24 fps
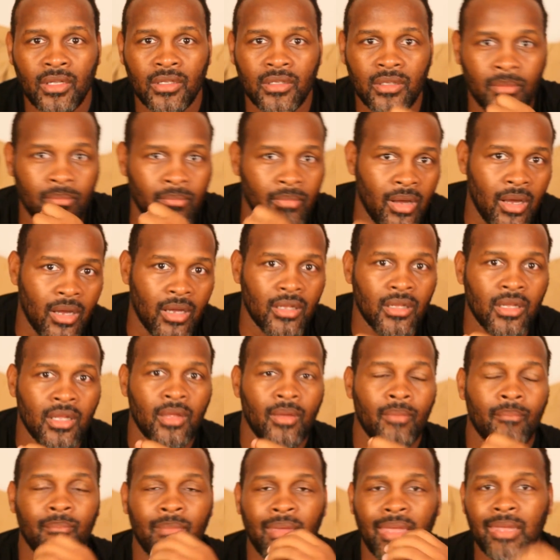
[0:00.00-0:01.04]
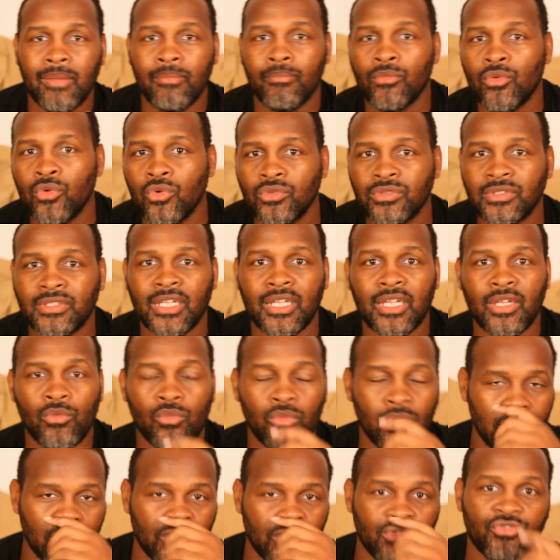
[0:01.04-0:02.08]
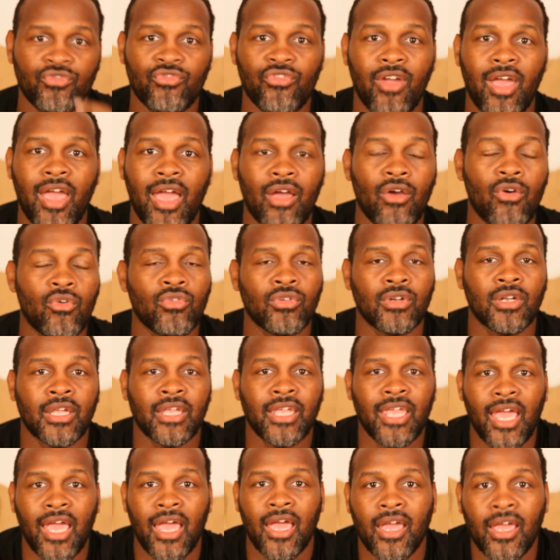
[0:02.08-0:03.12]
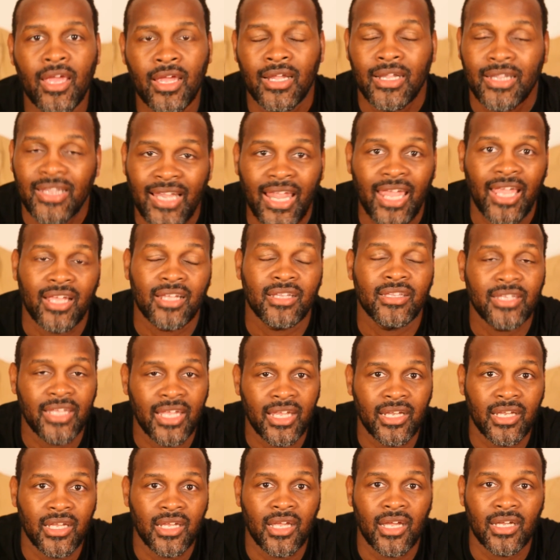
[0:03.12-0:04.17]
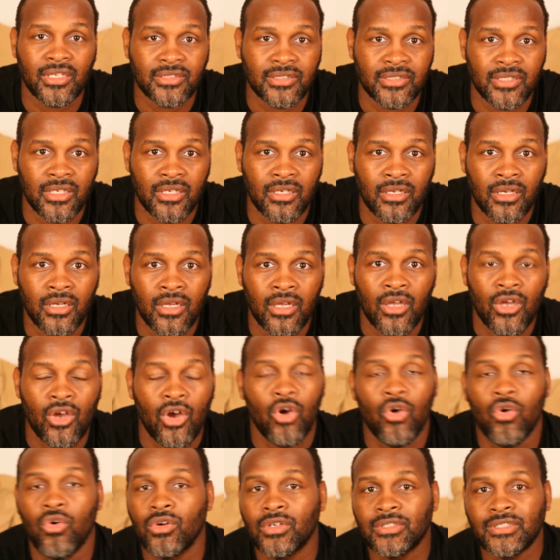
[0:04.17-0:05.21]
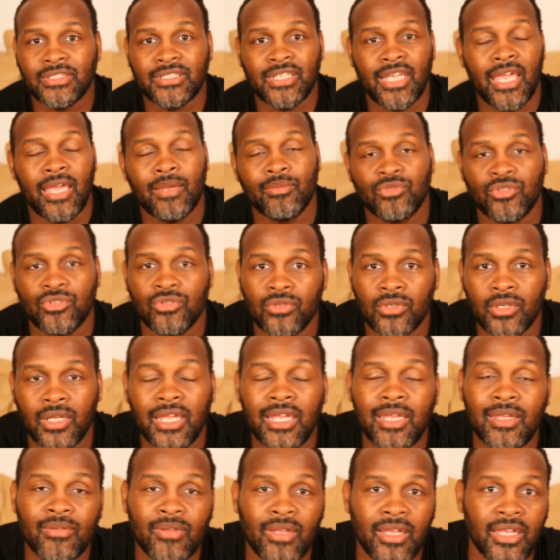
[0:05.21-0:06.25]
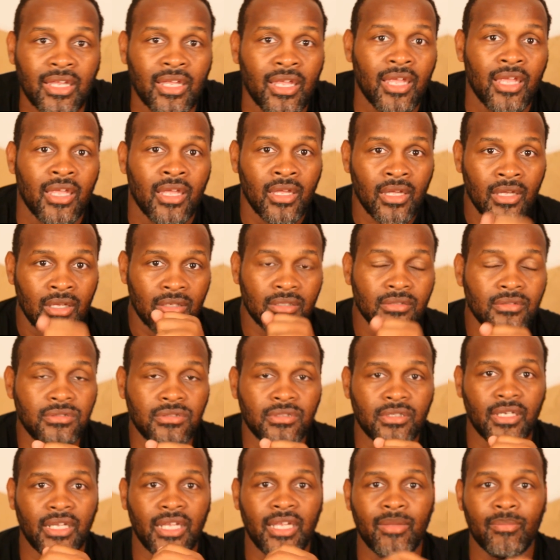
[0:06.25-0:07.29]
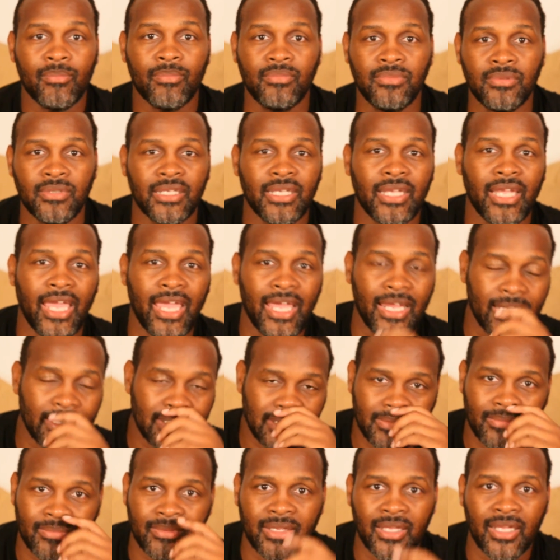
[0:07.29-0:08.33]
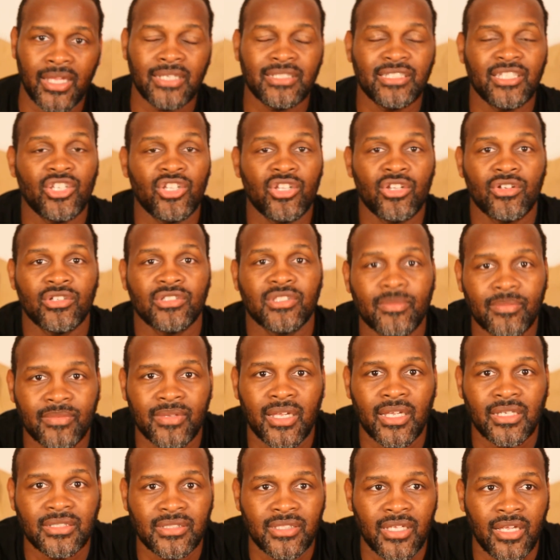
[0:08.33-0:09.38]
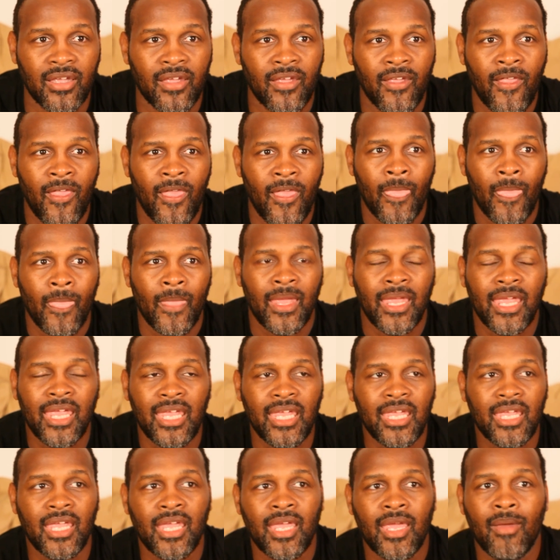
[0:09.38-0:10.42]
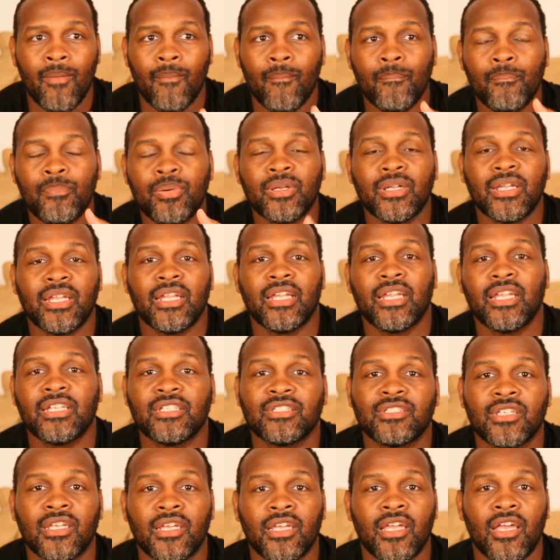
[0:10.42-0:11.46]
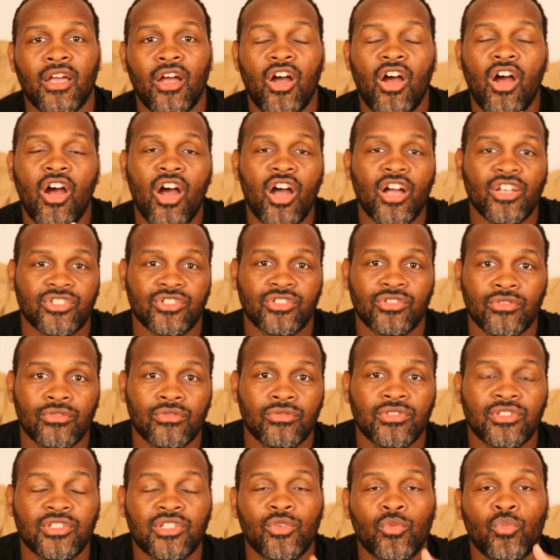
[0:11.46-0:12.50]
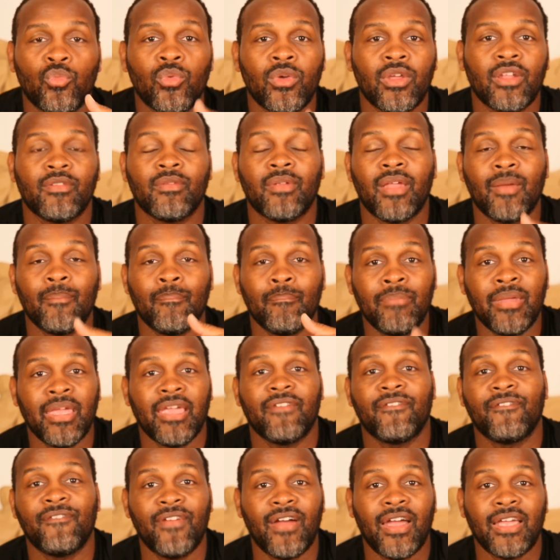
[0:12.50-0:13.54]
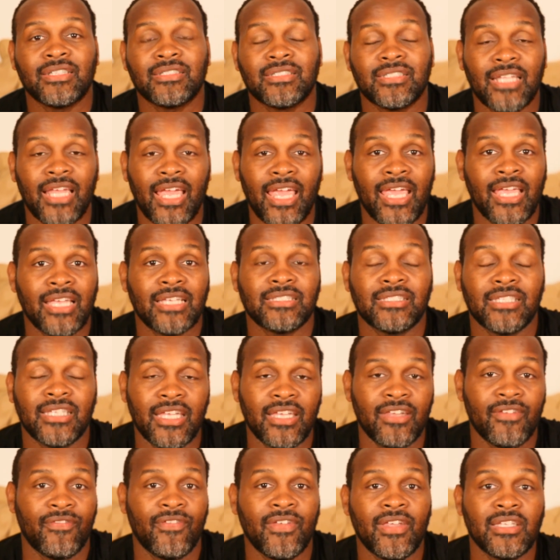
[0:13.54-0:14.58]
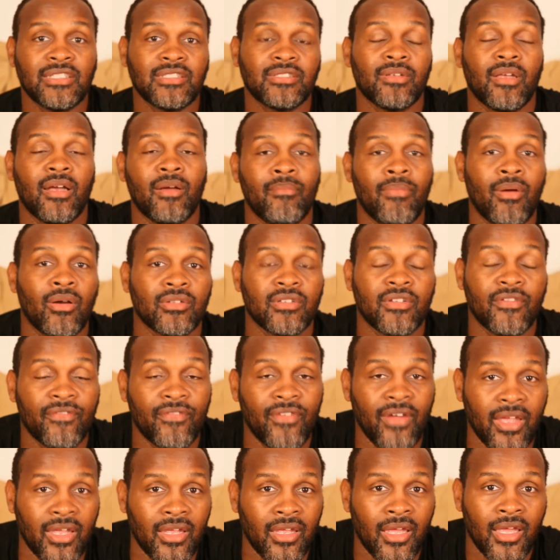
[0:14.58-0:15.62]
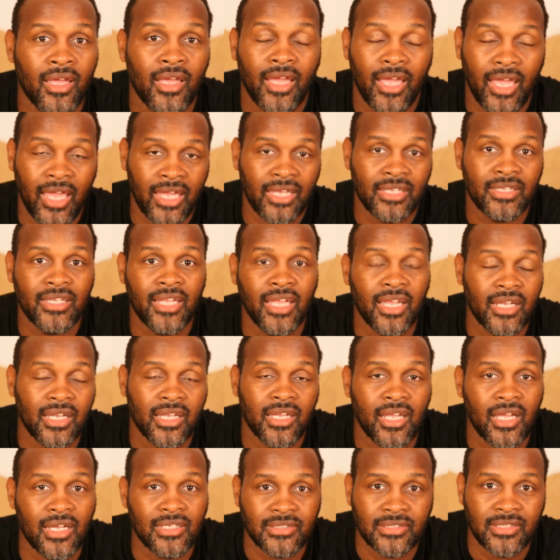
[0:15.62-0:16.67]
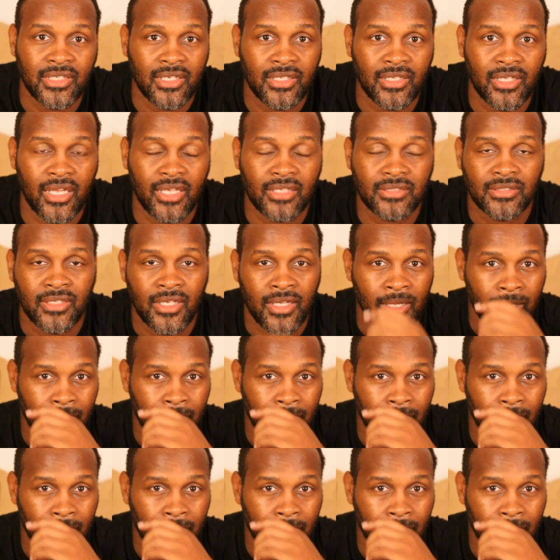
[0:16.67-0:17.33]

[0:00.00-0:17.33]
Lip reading: Lamont made moves that he wouldn't try on a guy like a Danny Garcia or Zab Judah. He added some things. He learned some things that he put in his arsenal to win big fights as if he's about to fight a Danny Garcia next.